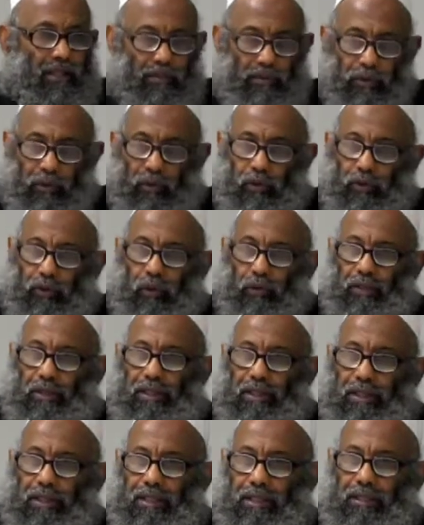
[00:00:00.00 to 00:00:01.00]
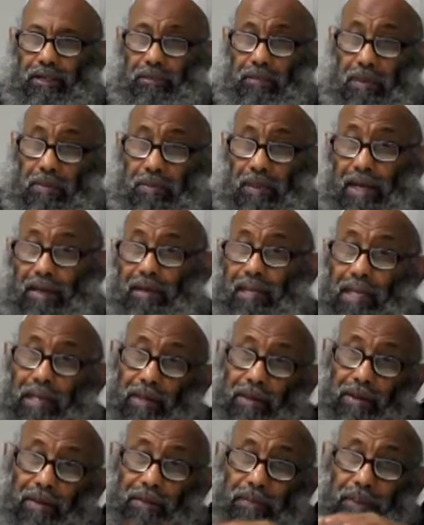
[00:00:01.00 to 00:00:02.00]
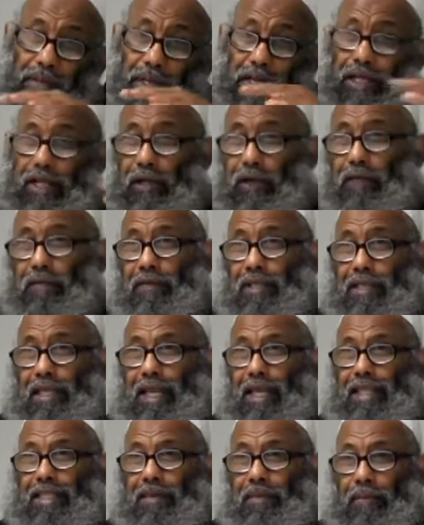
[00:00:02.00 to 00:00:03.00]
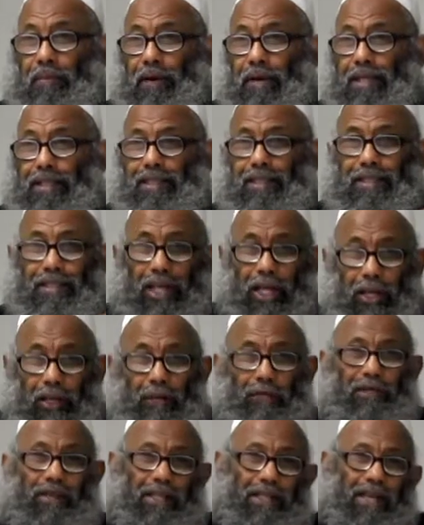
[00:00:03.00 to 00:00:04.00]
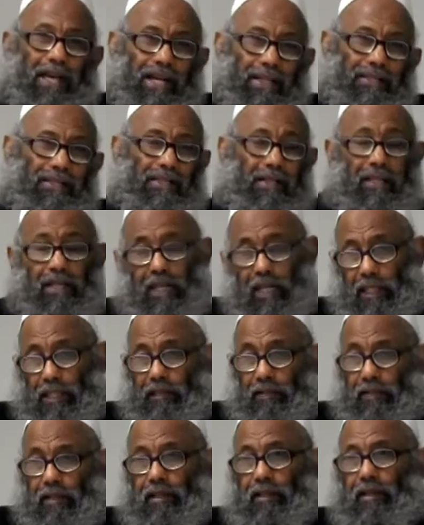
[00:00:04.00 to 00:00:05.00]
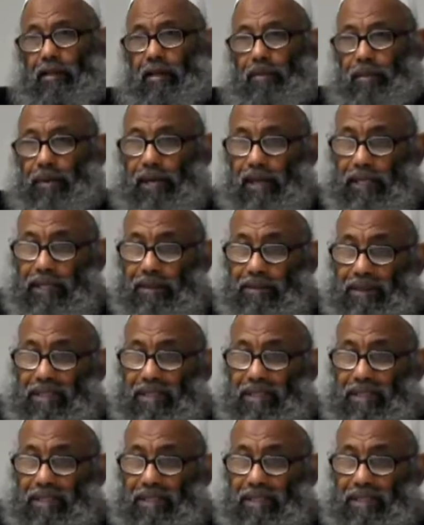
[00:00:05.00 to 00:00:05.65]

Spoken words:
Because commodities maybe at the beginning of the day has a price, at the end of the day has a different price.